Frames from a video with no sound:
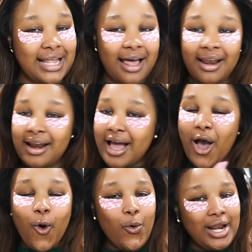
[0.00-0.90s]
a
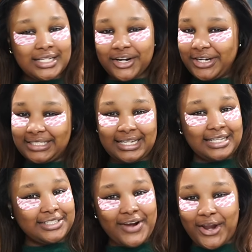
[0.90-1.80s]
whole lot of greens in
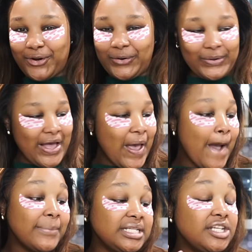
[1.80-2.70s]
this right now,
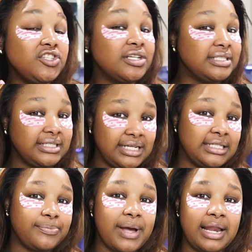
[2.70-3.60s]
but it doesn't
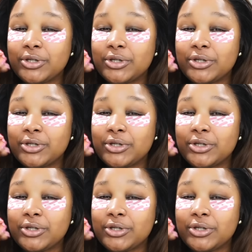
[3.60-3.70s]
taste bad.